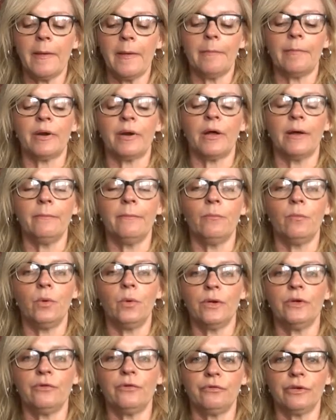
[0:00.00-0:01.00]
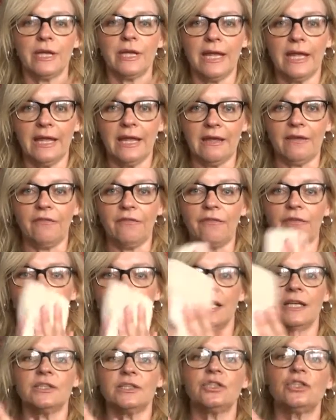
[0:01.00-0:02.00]
But I'm wondering if
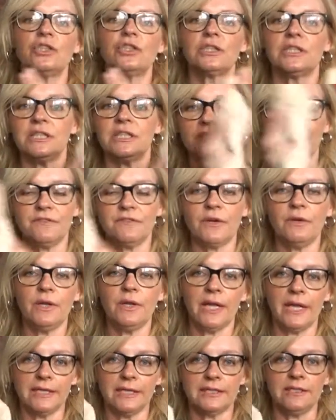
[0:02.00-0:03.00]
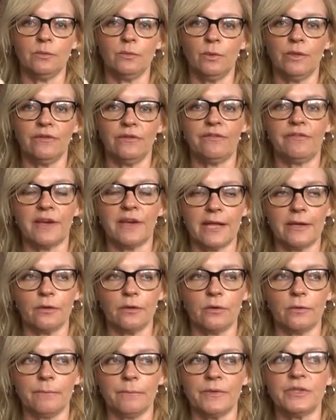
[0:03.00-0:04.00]
it's just exfoliating with the
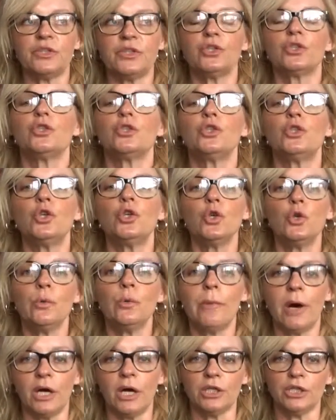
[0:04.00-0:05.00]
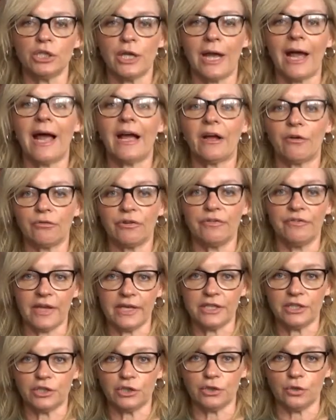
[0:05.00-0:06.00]
flannel. It's just too much
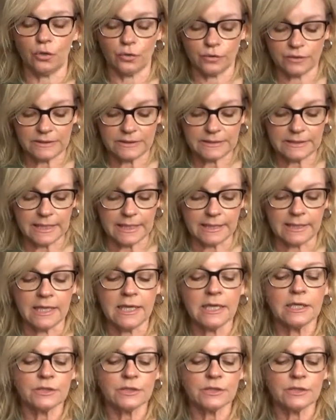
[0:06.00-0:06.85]
aggravation on the skin.